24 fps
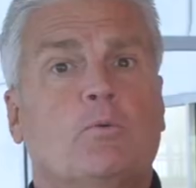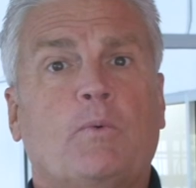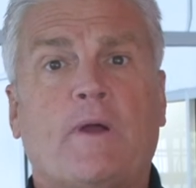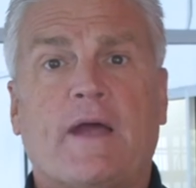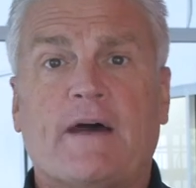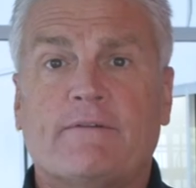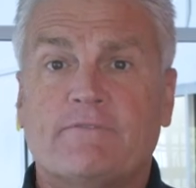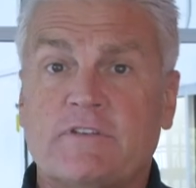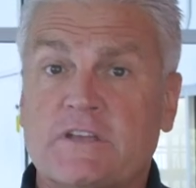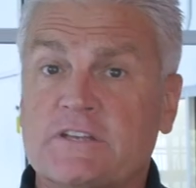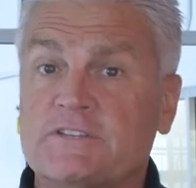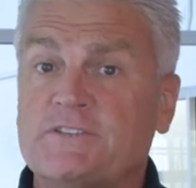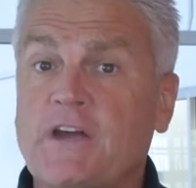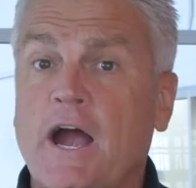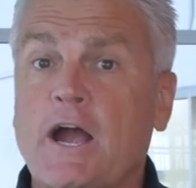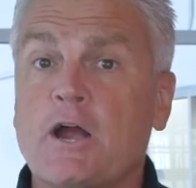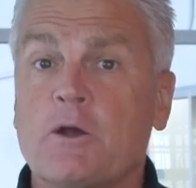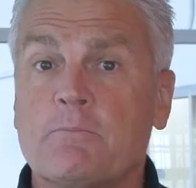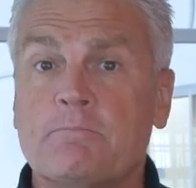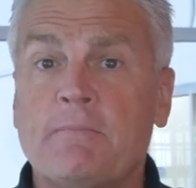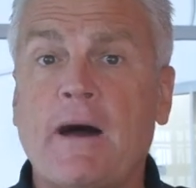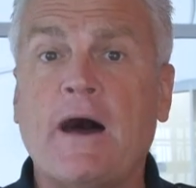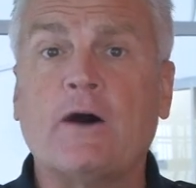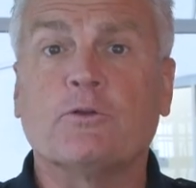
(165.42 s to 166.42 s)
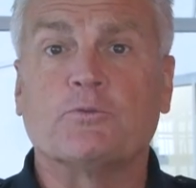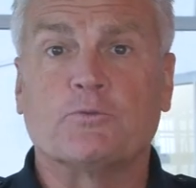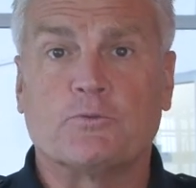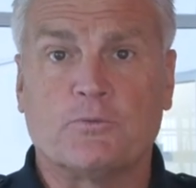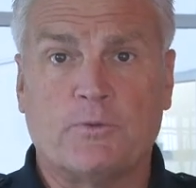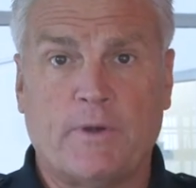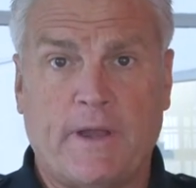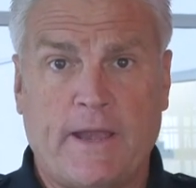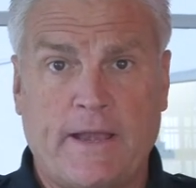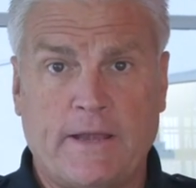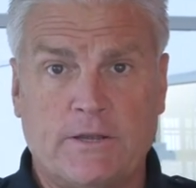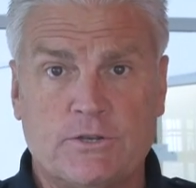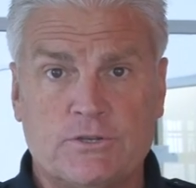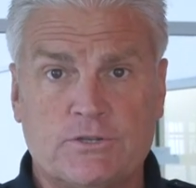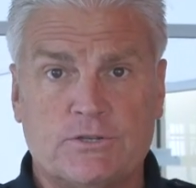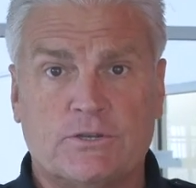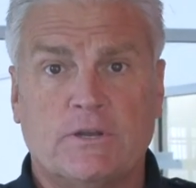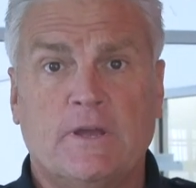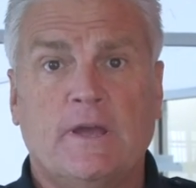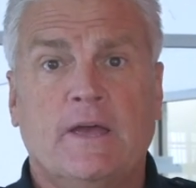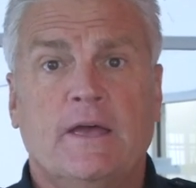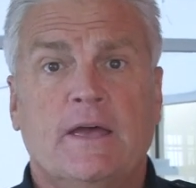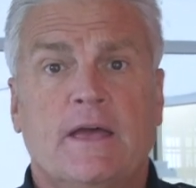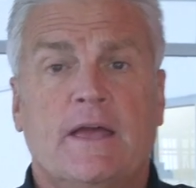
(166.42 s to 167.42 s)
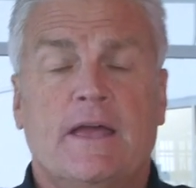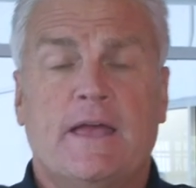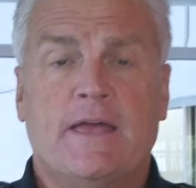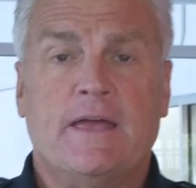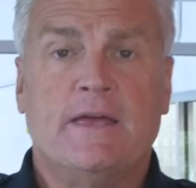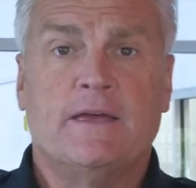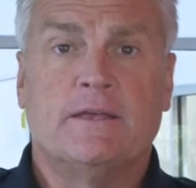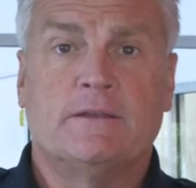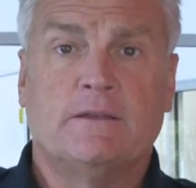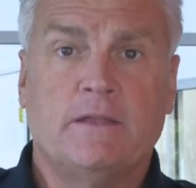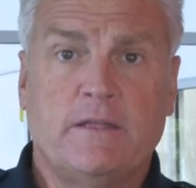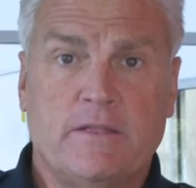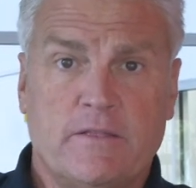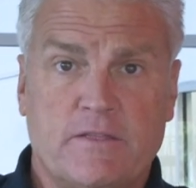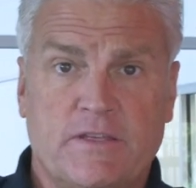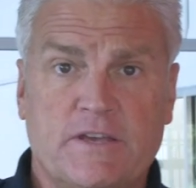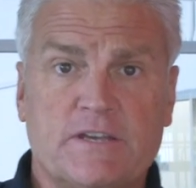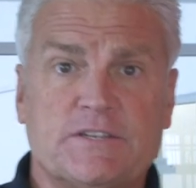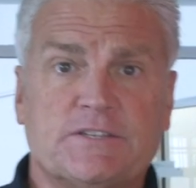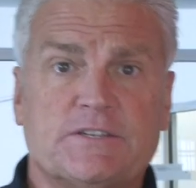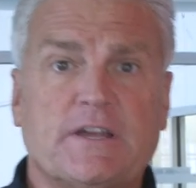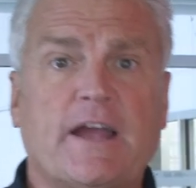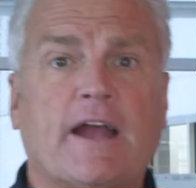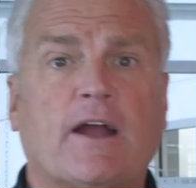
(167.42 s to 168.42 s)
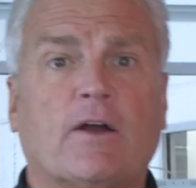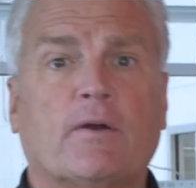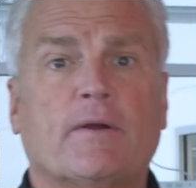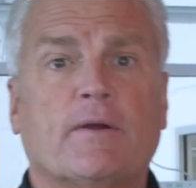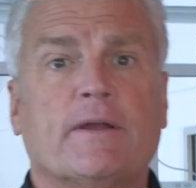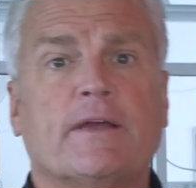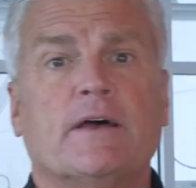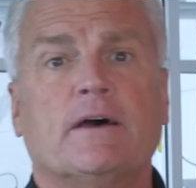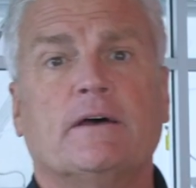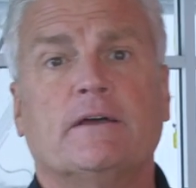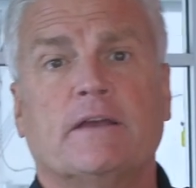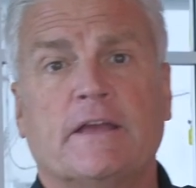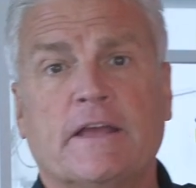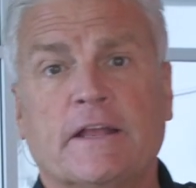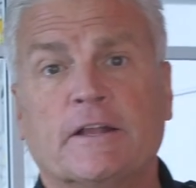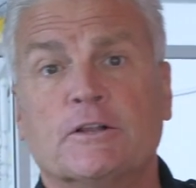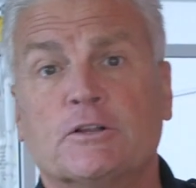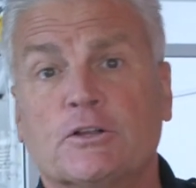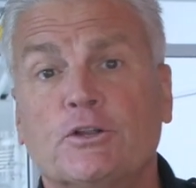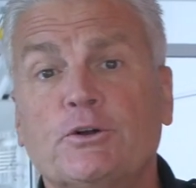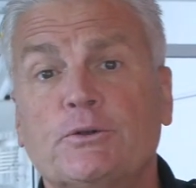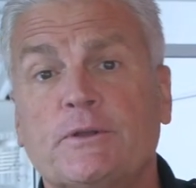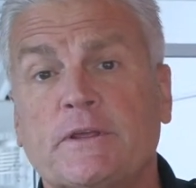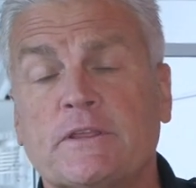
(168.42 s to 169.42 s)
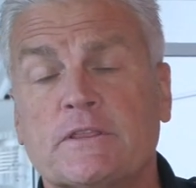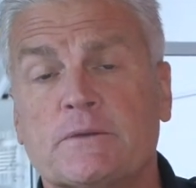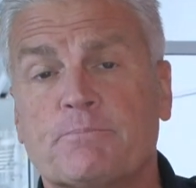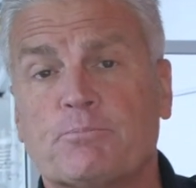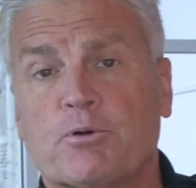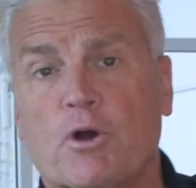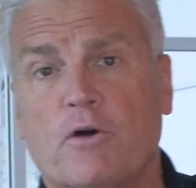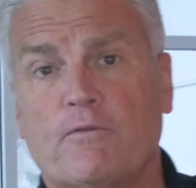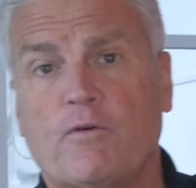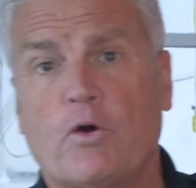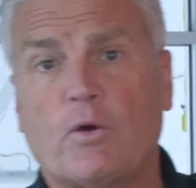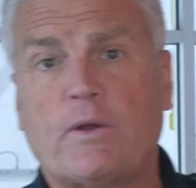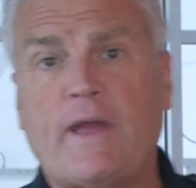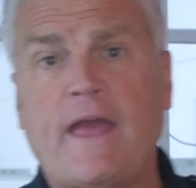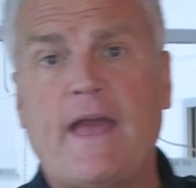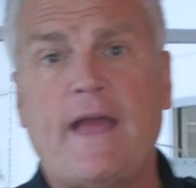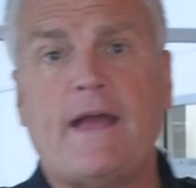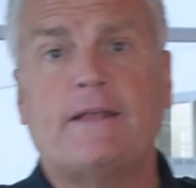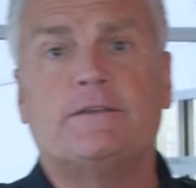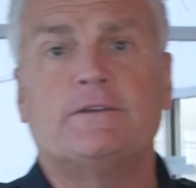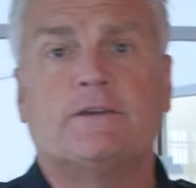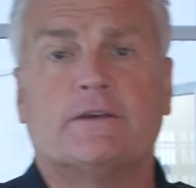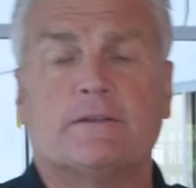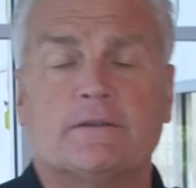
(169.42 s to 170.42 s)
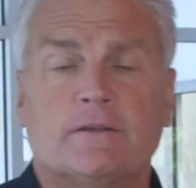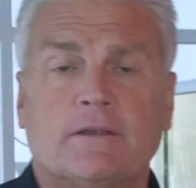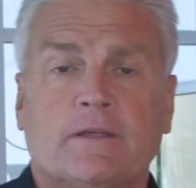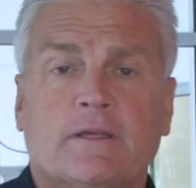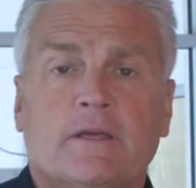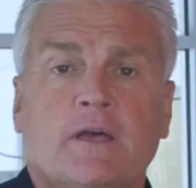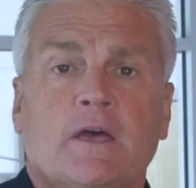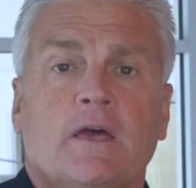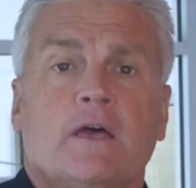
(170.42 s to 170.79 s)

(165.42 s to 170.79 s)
we have the entire mountain range in this area, including the Provo Canyon.